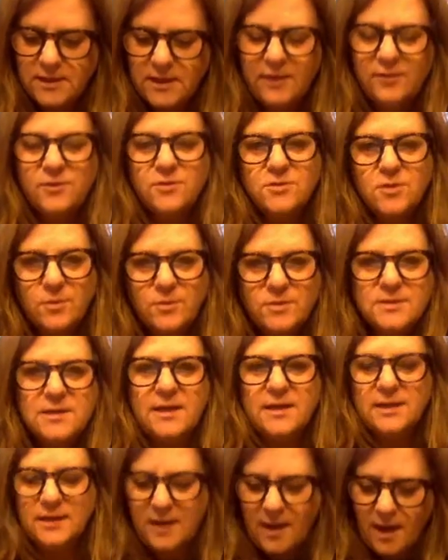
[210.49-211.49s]
And there's almost
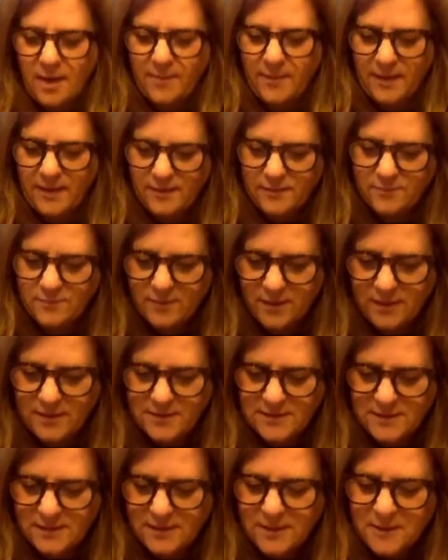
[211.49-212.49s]
like an amen, right?